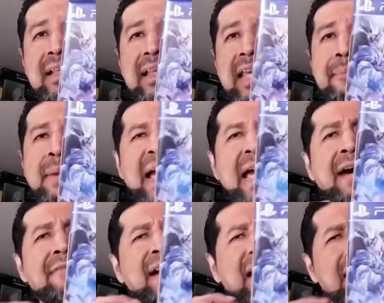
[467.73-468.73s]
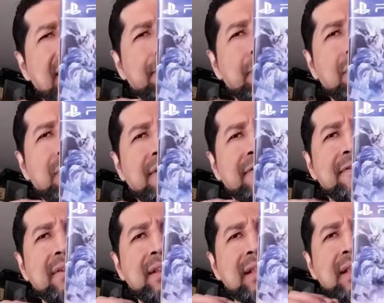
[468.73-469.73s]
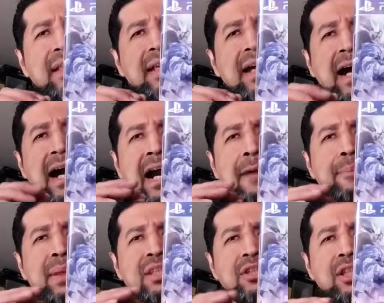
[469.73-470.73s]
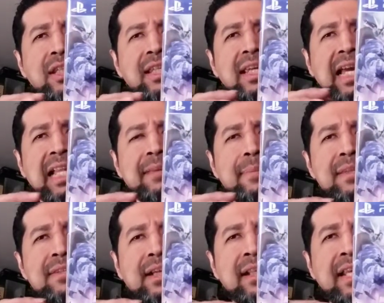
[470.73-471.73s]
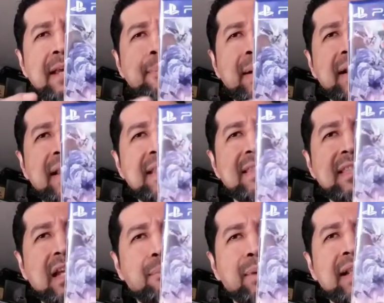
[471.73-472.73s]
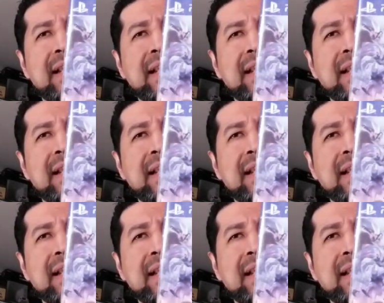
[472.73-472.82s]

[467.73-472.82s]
It might have a couple of RPG elements on it, but it's not really